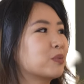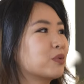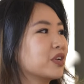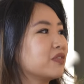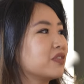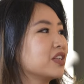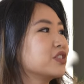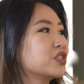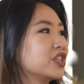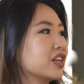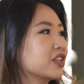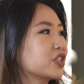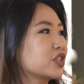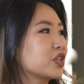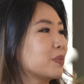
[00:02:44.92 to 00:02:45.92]
a brief
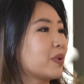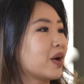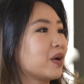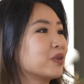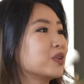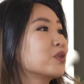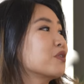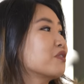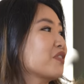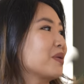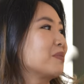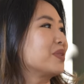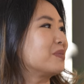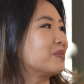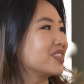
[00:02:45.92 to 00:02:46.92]
introduction about your
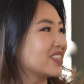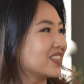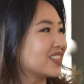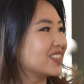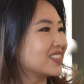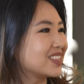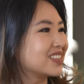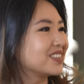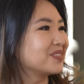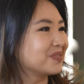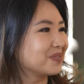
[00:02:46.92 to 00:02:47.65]
family business.